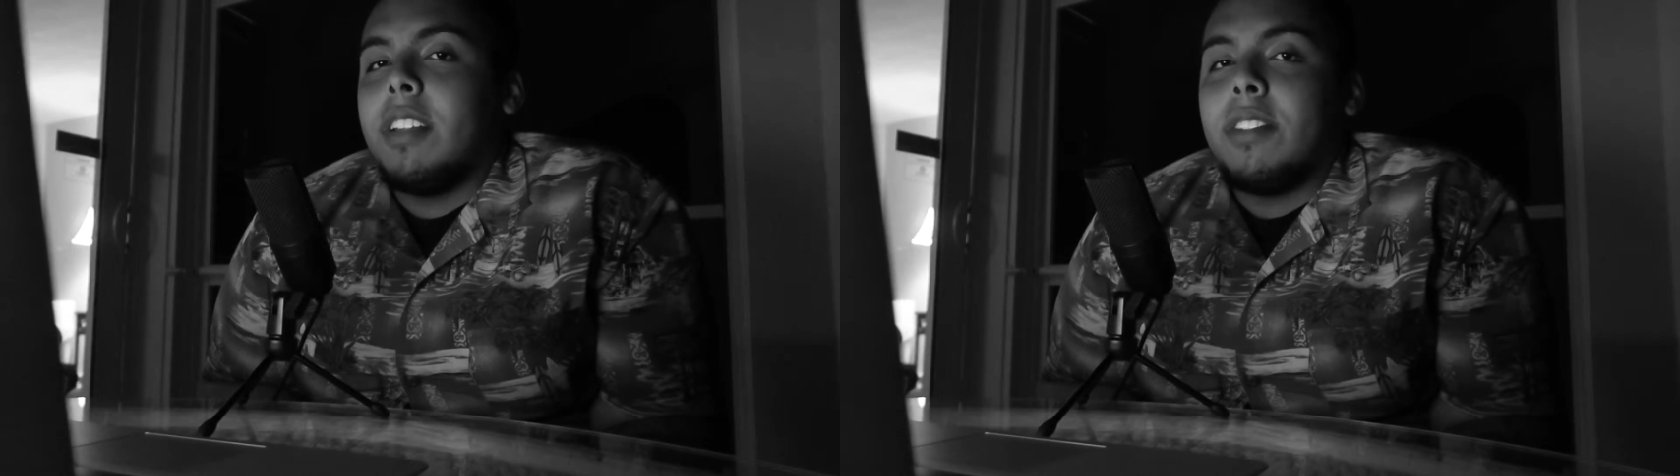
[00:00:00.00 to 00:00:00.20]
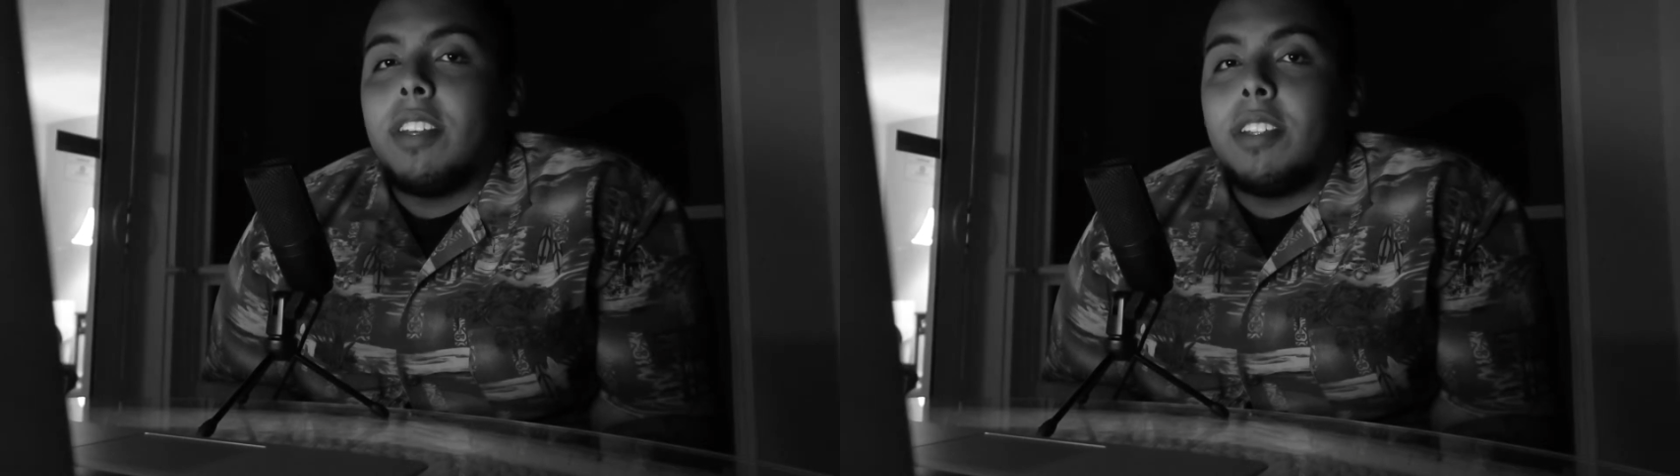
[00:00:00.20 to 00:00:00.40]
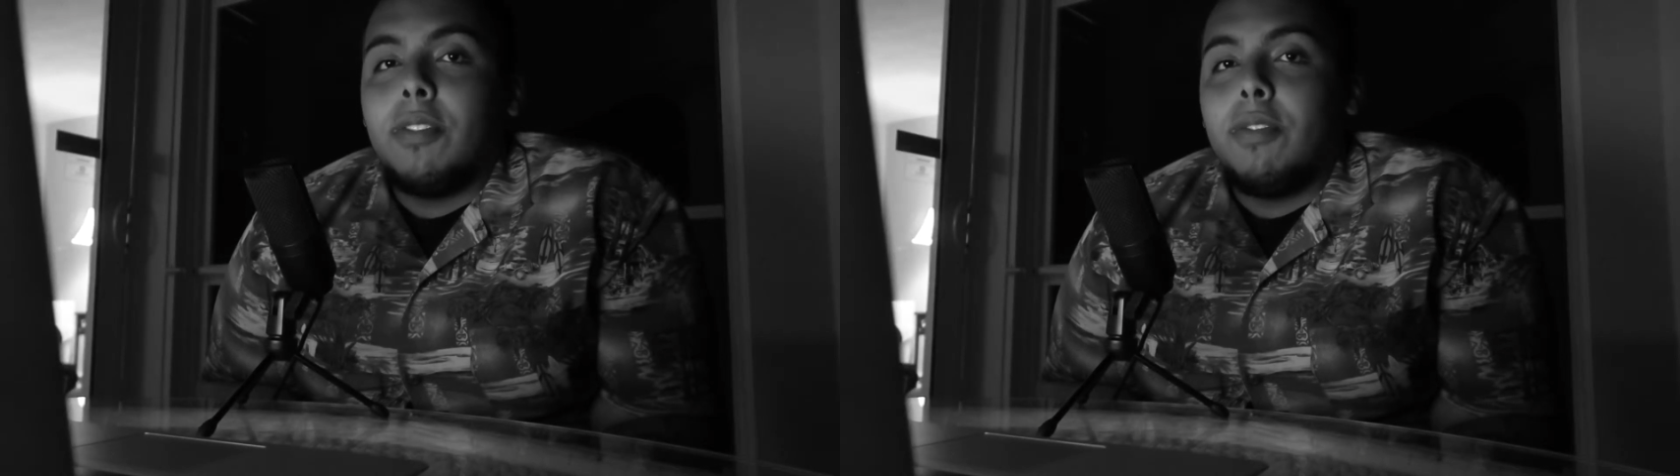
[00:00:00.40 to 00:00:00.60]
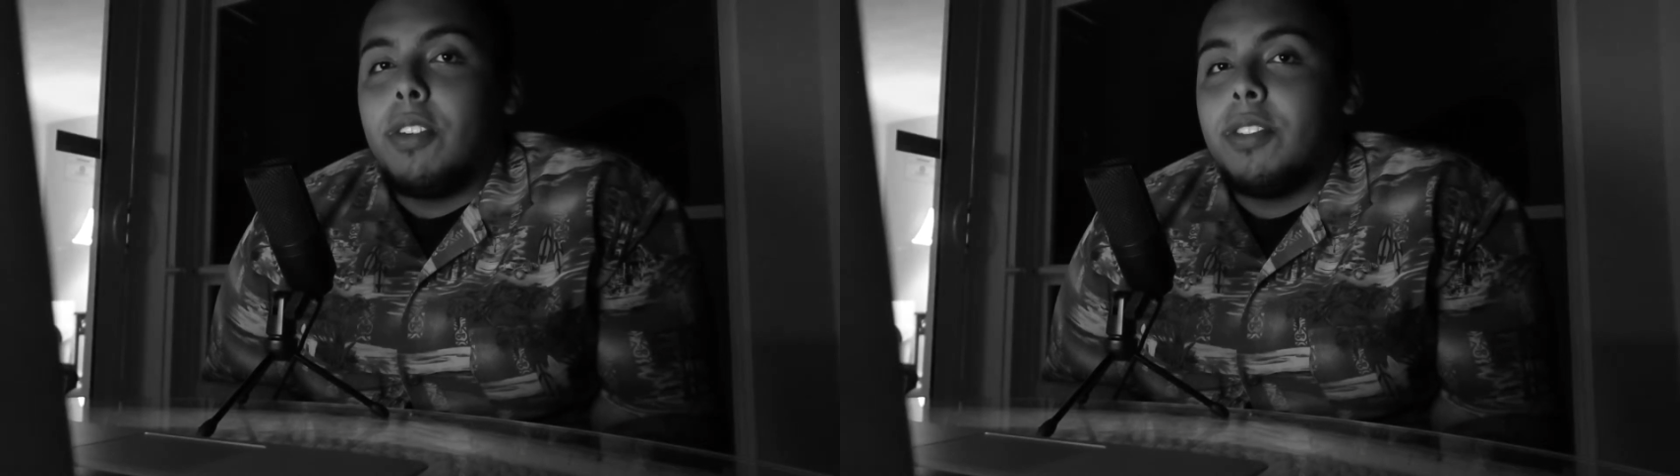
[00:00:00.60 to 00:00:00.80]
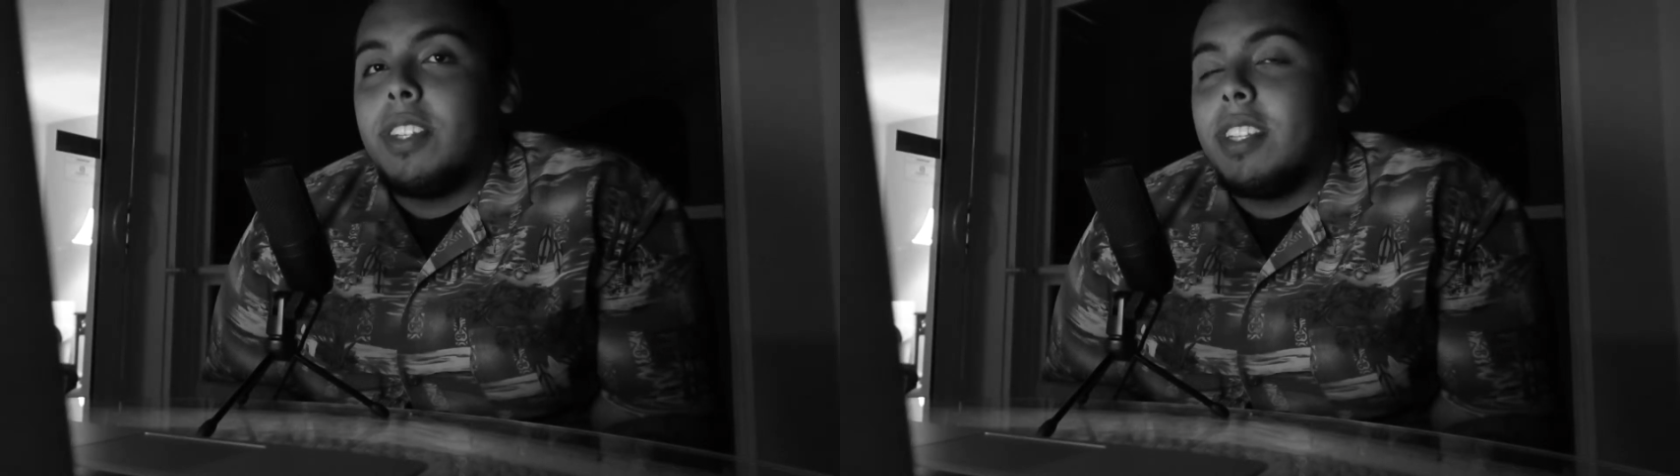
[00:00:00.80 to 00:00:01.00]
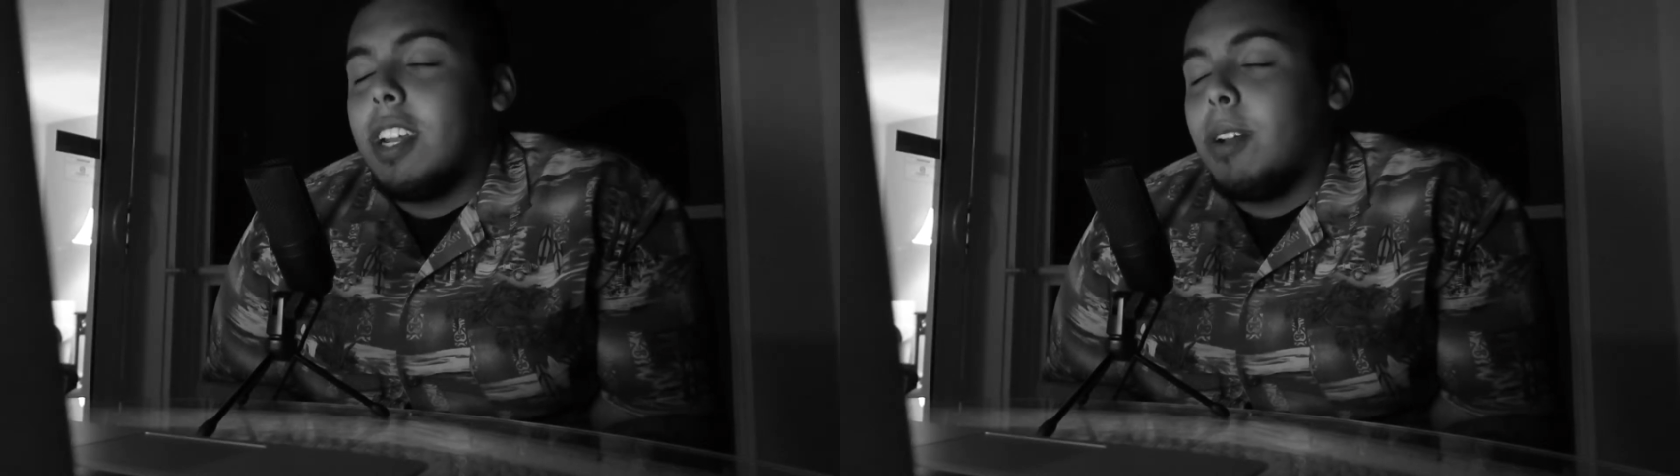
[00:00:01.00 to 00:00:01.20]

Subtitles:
and that's like the first thing